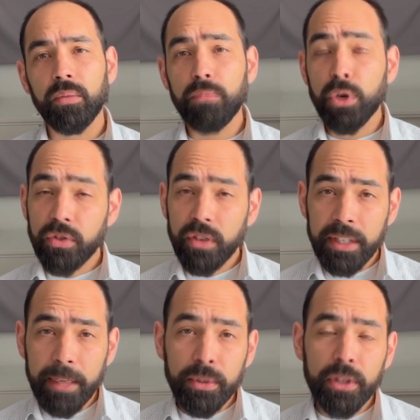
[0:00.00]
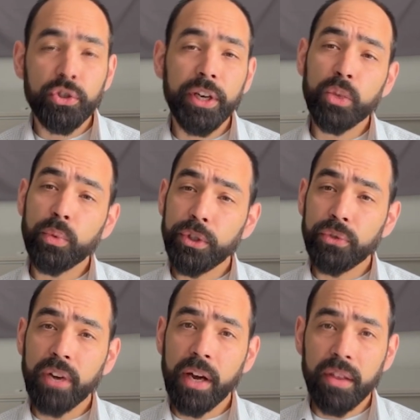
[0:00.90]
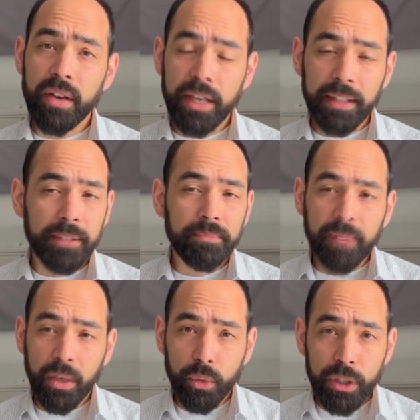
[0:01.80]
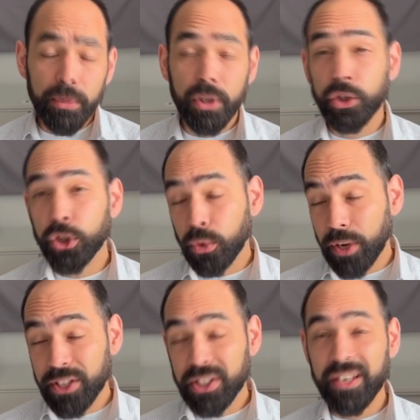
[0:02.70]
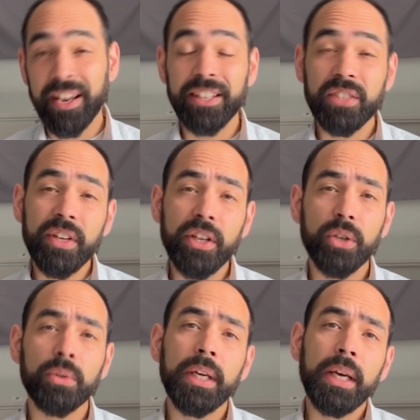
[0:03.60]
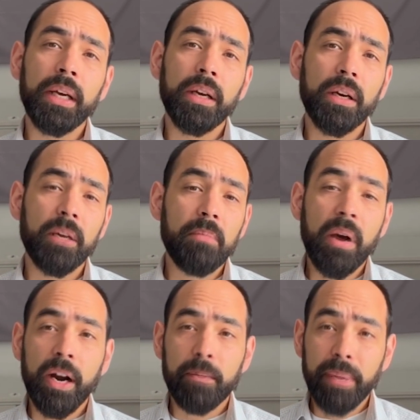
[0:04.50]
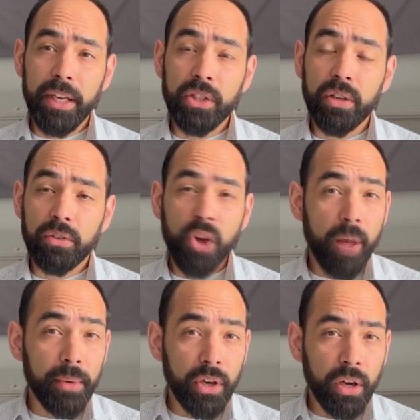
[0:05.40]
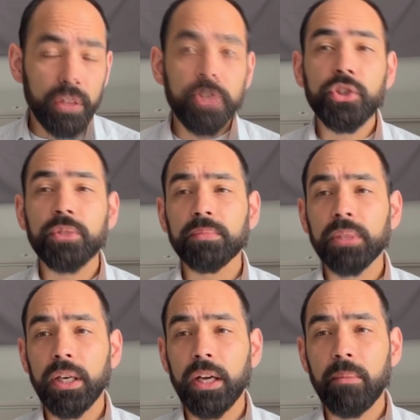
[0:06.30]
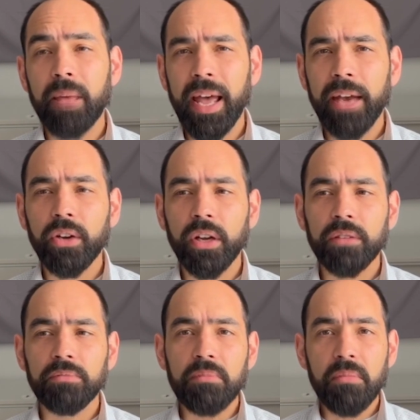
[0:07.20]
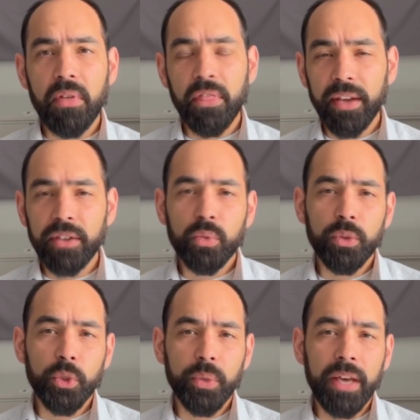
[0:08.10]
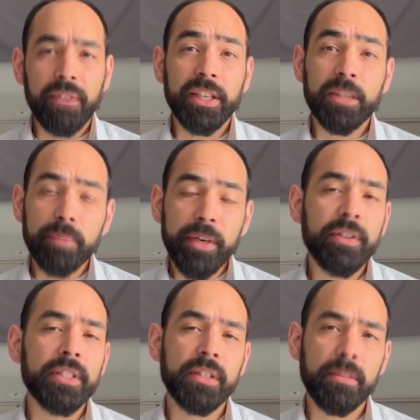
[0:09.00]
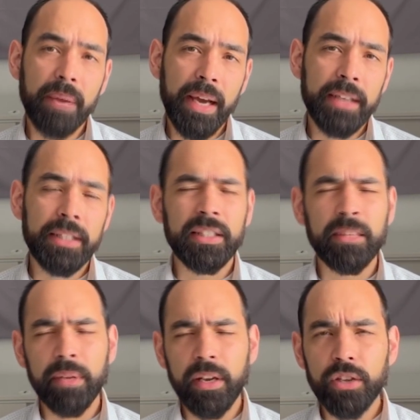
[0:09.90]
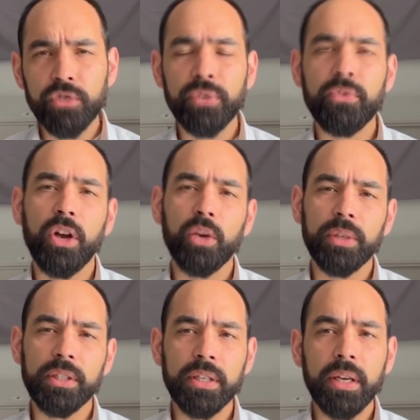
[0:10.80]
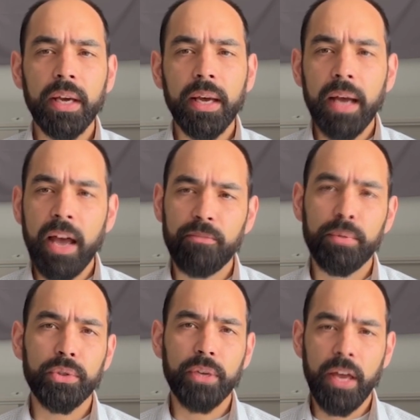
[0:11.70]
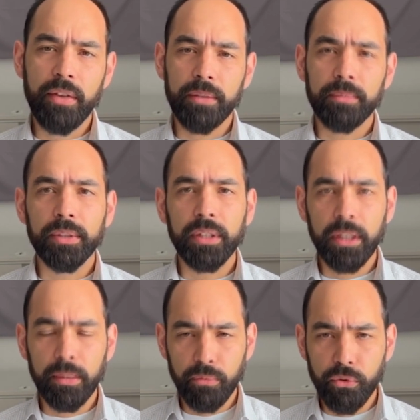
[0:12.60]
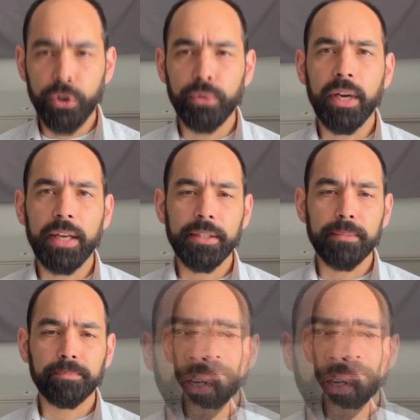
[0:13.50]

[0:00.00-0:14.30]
Most of the tips and tricks which you find on the net and which I'm going to showcase in the next video are based on common knowledge and on things which we have experienced in the past and some industry followers have put together for you guys.